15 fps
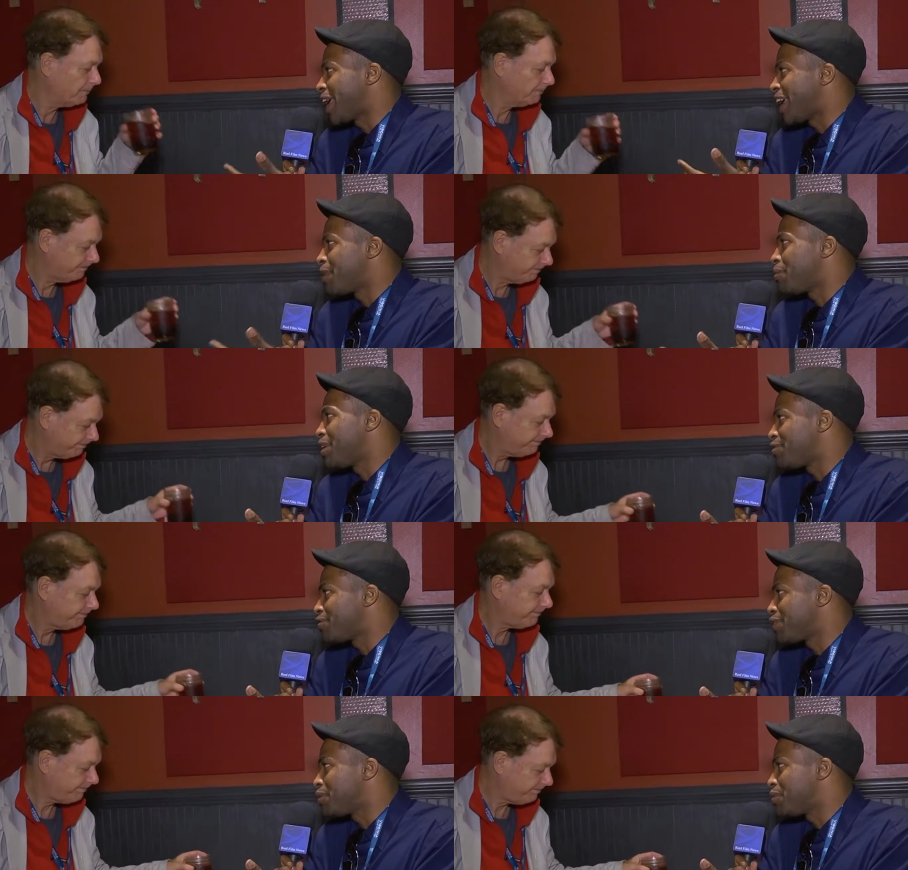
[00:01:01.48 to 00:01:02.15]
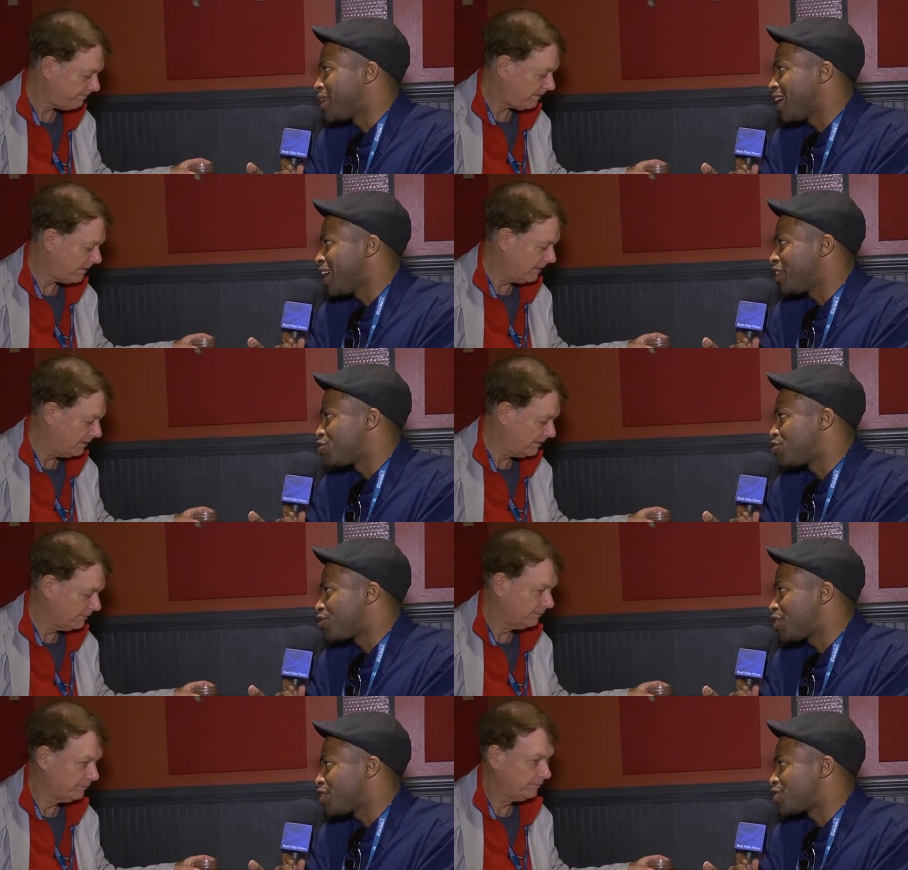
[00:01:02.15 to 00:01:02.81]
Speaker 1: animated film, to be
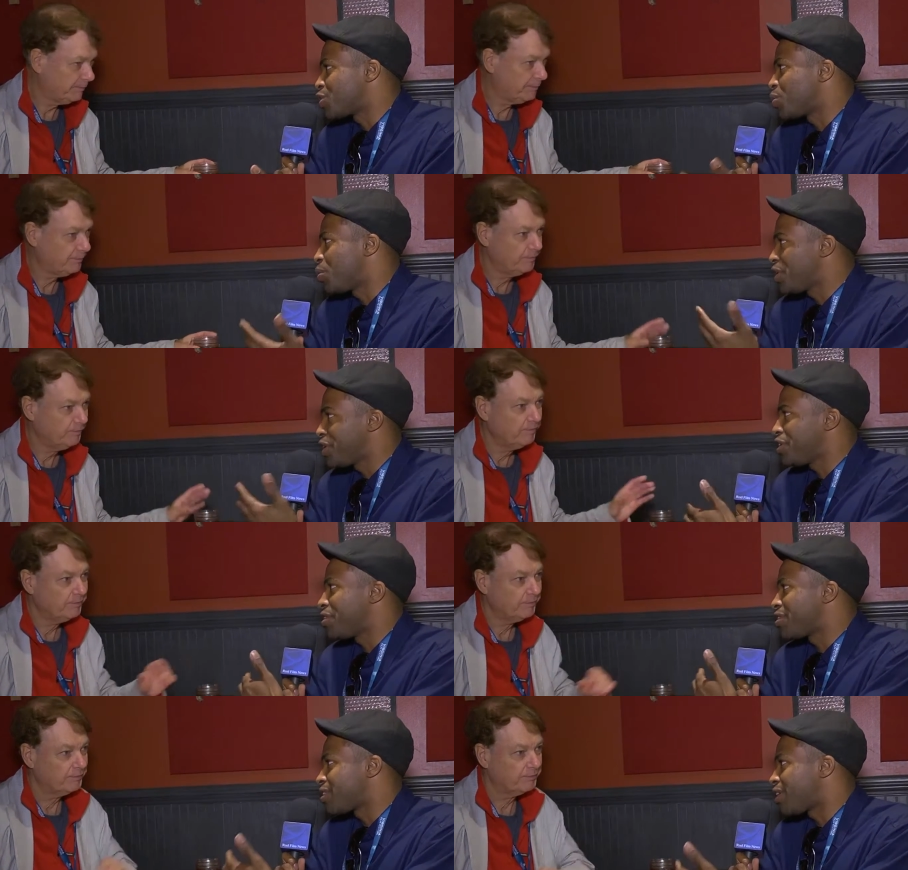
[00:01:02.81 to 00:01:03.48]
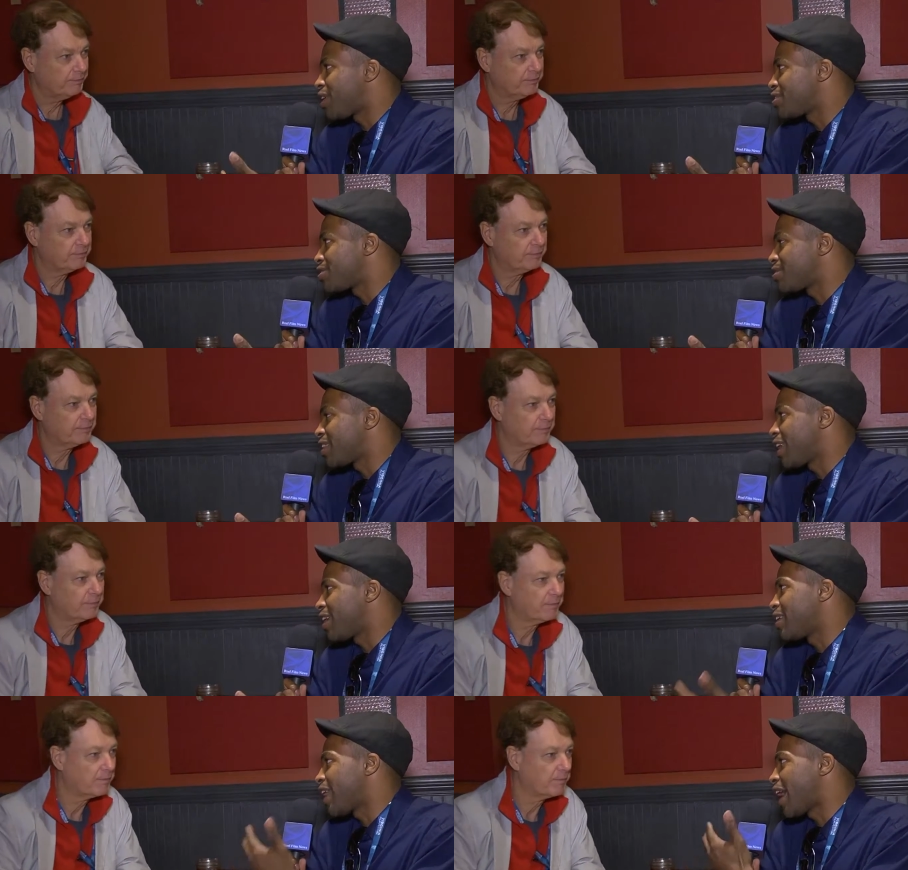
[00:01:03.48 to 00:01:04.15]
hand drawn. So, what are your thoughts on
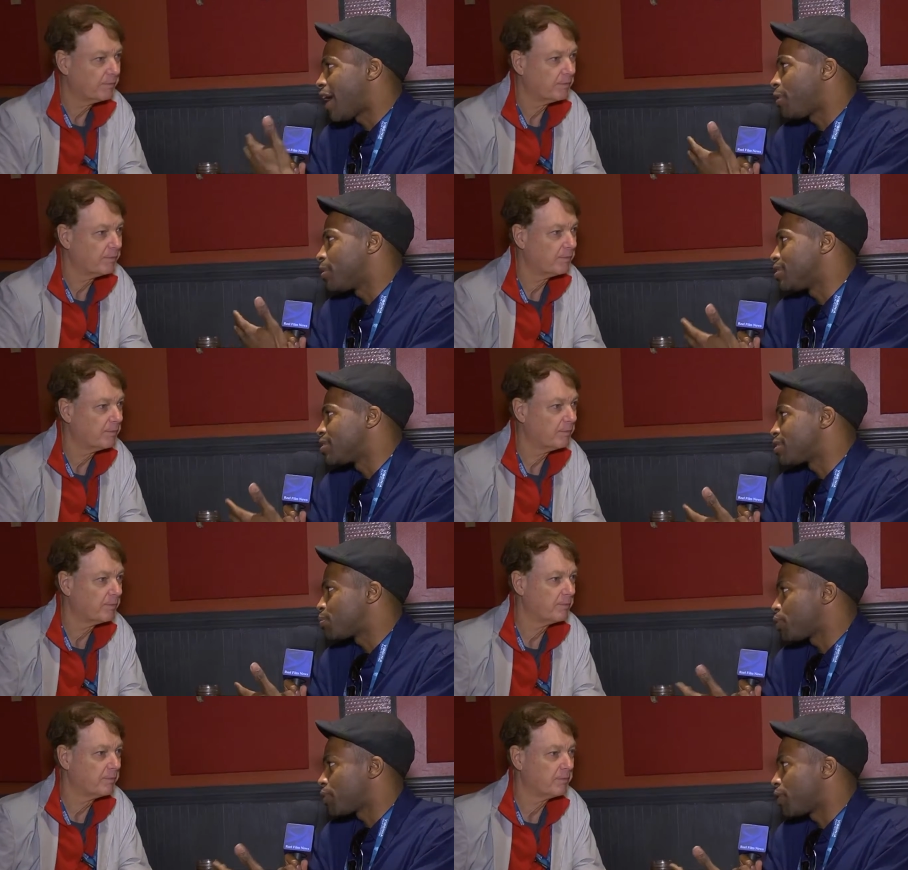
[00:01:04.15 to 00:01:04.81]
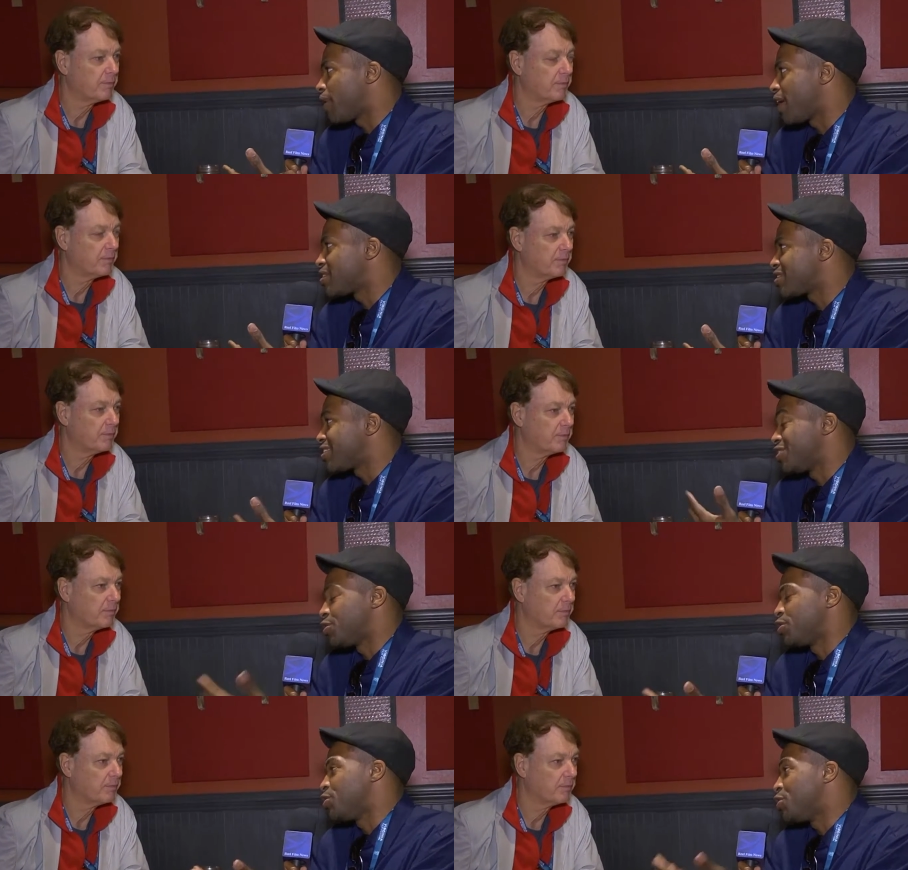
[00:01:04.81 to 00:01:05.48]
that and how it's progressed?
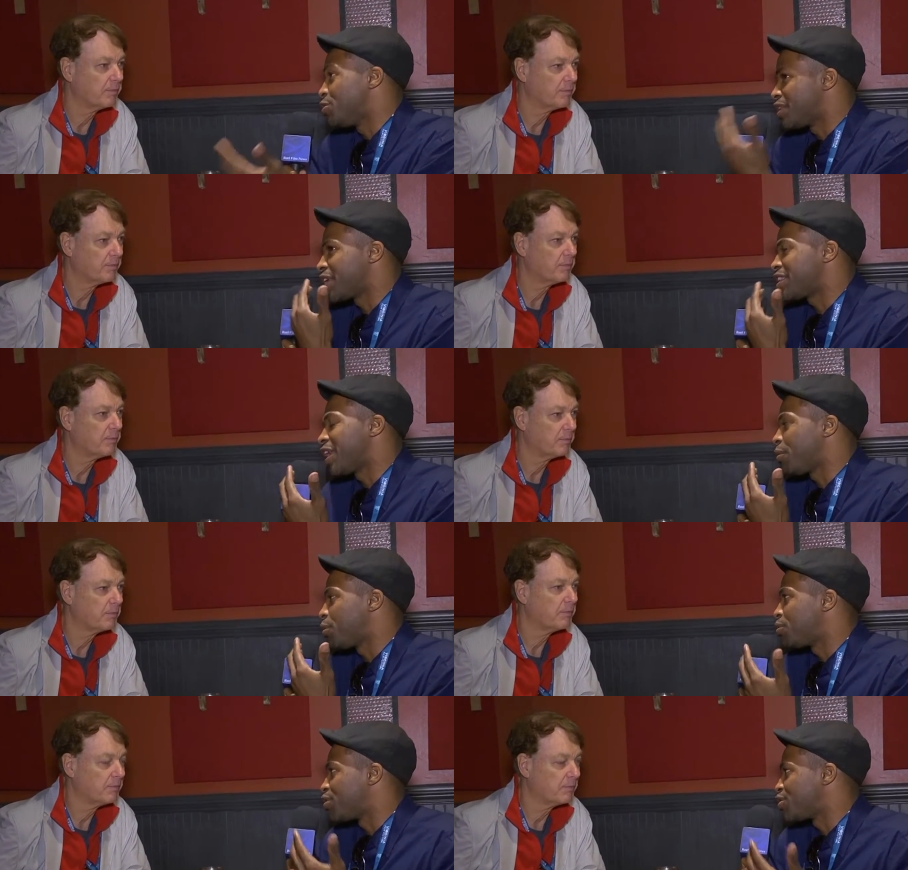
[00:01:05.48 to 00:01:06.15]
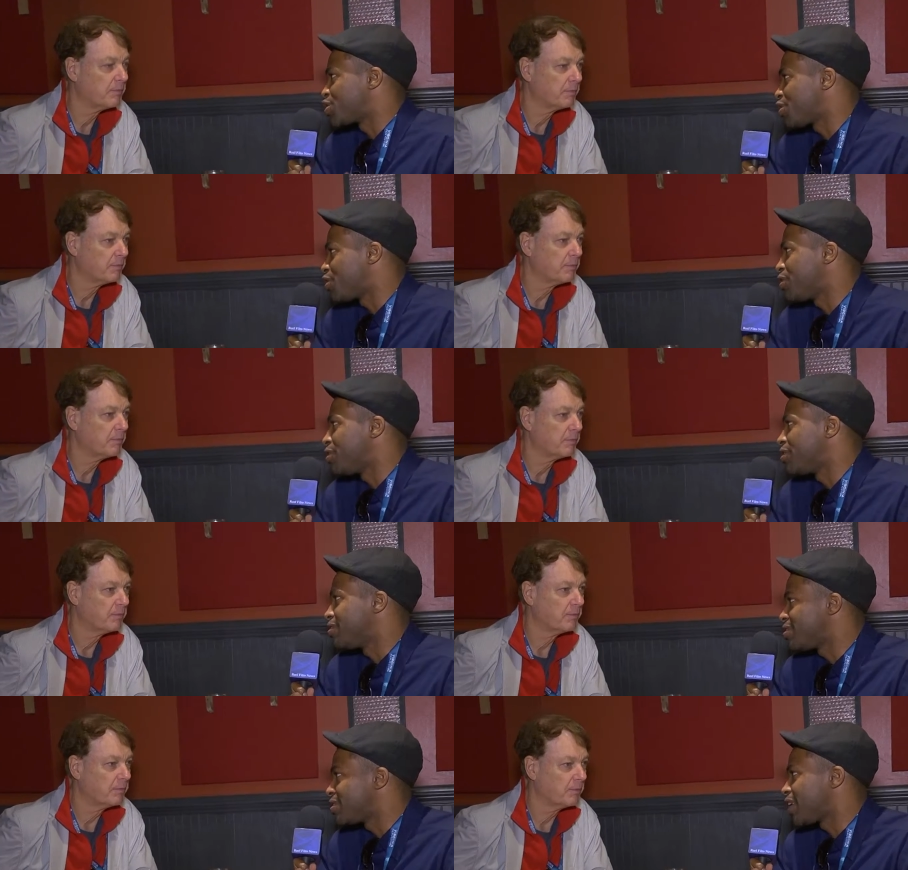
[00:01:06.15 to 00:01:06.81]
And do you think that will
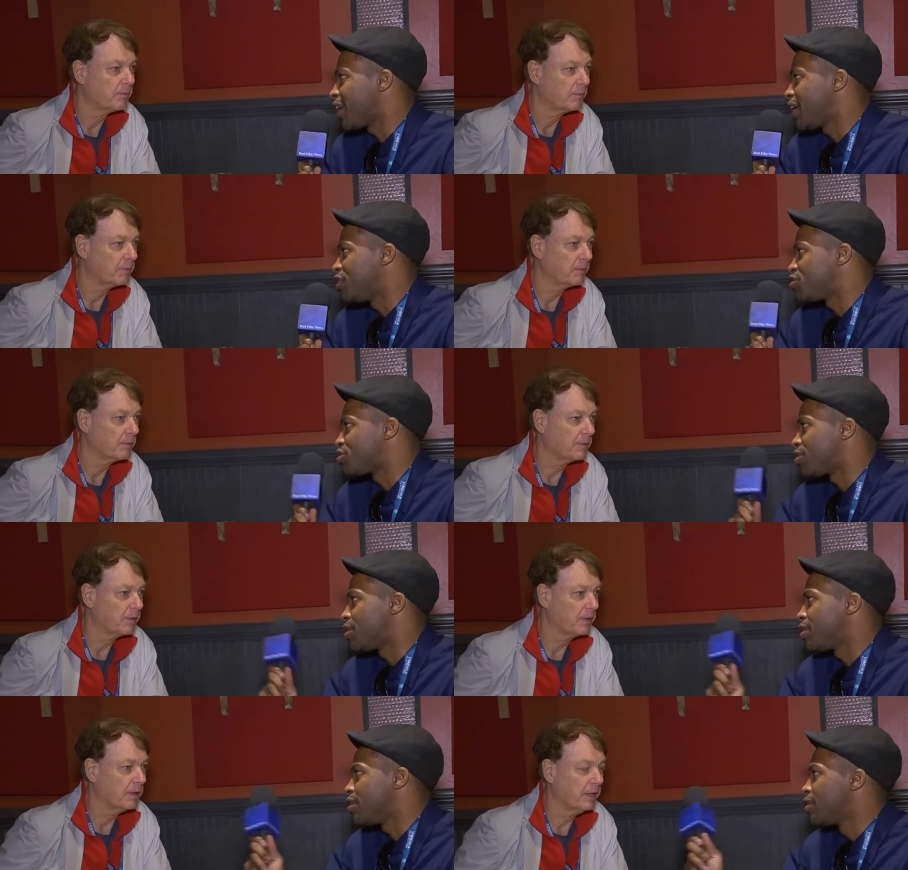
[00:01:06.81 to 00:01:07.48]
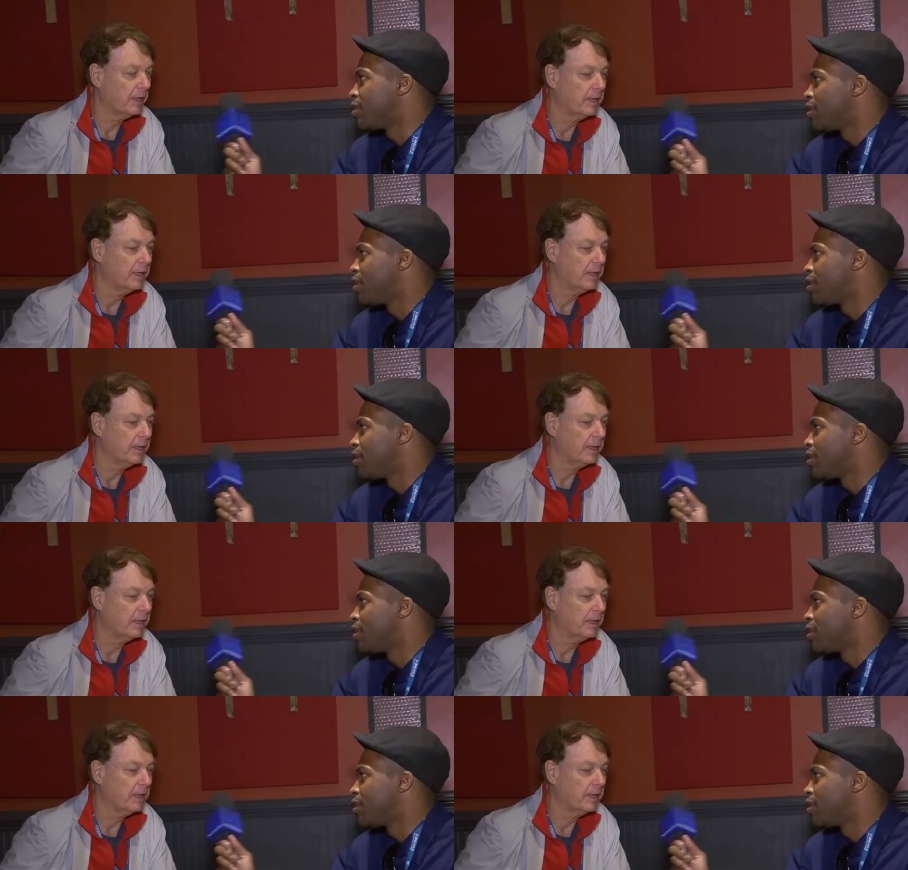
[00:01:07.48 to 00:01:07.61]
return to hand drawn?